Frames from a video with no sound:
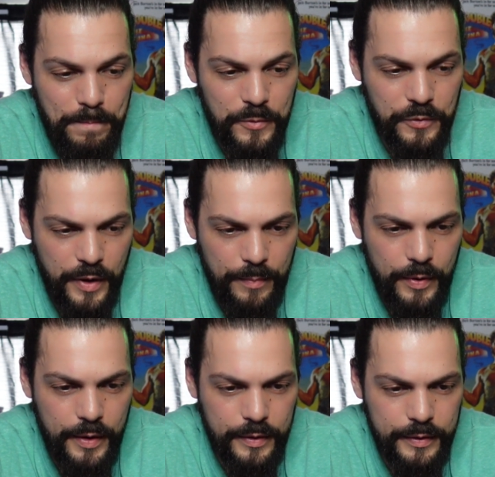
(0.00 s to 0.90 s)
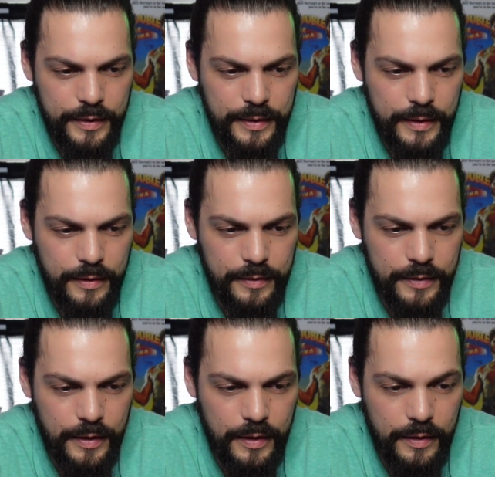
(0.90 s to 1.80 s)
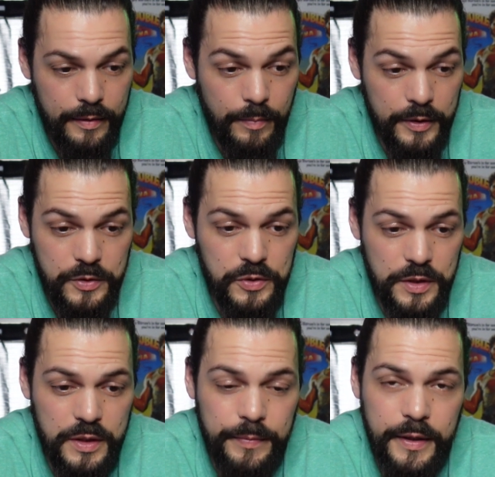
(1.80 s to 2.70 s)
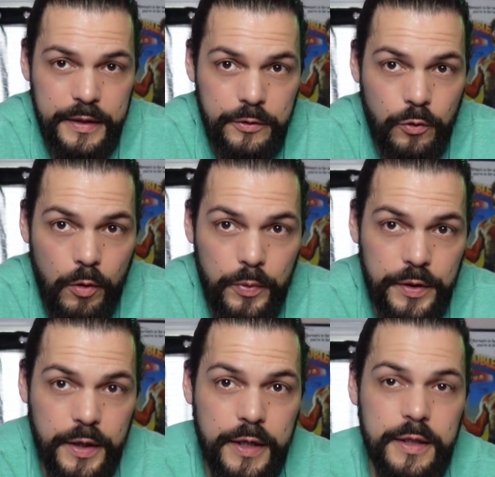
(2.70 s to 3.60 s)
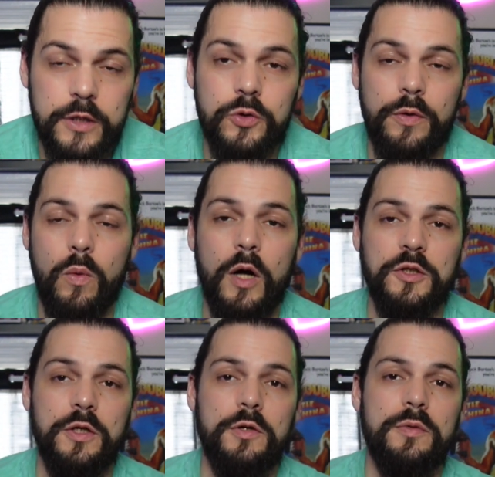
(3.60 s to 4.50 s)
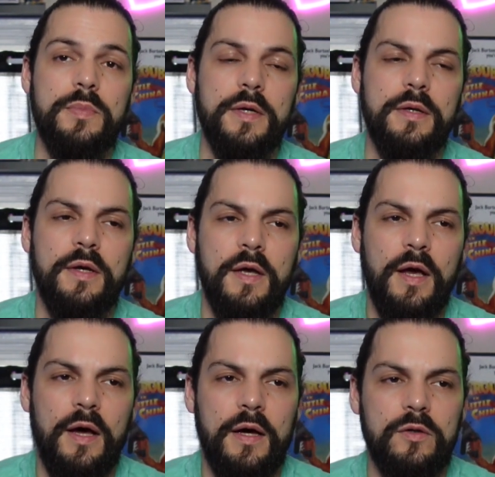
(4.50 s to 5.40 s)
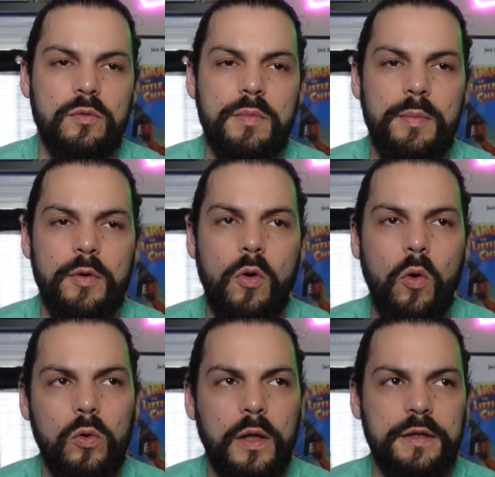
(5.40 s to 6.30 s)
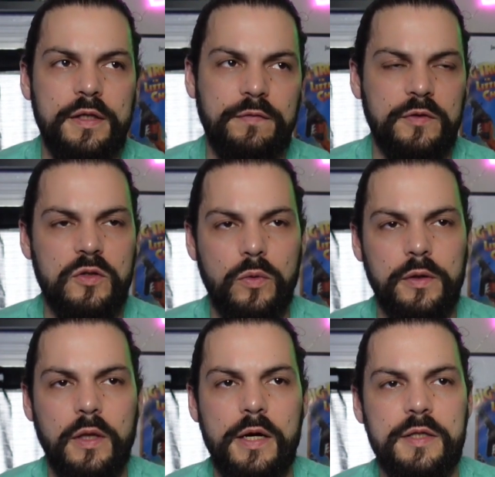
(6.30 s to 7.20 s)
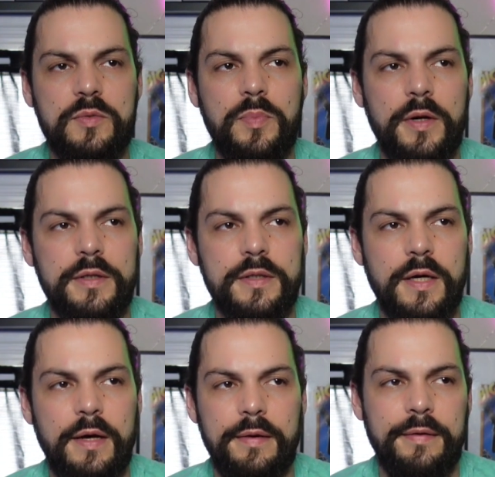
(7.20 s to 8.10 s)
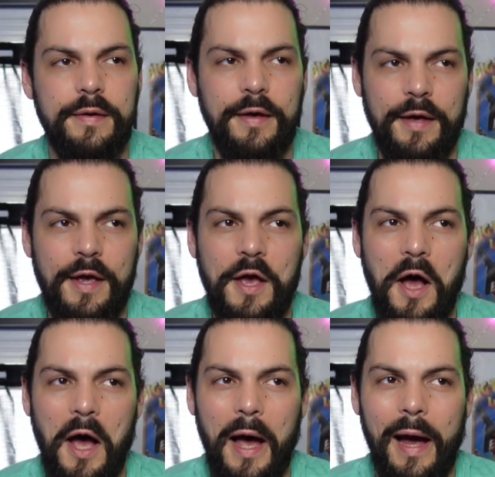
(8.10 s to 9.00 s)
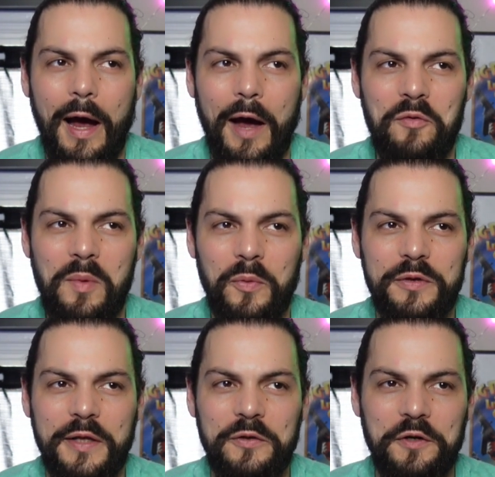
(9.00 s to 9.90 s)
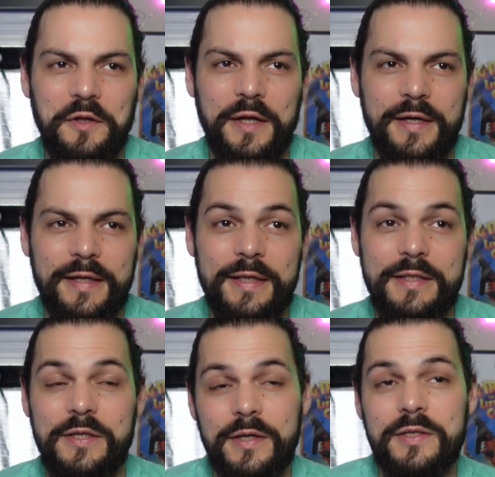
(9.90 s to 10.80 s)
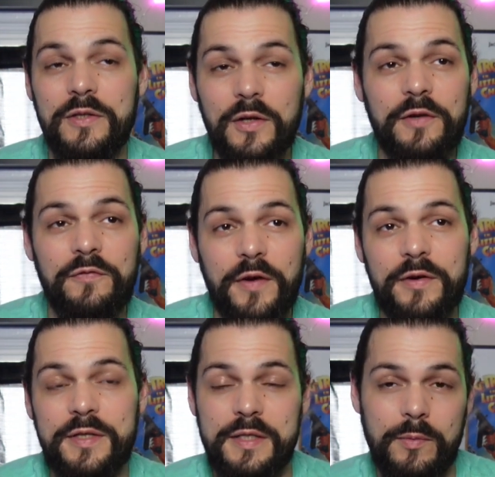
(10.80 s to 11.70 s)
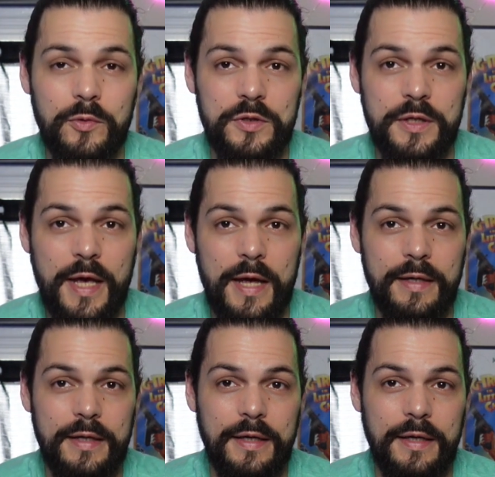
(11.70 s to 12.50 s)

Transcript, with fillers: with Grandpa in there. And uh, The Munsters is something I did grow up with and I did enjoy watching a good bit. I don't remember a whole lot of the different storylines, but uh, I remember what they look like. And this does look very similar to that.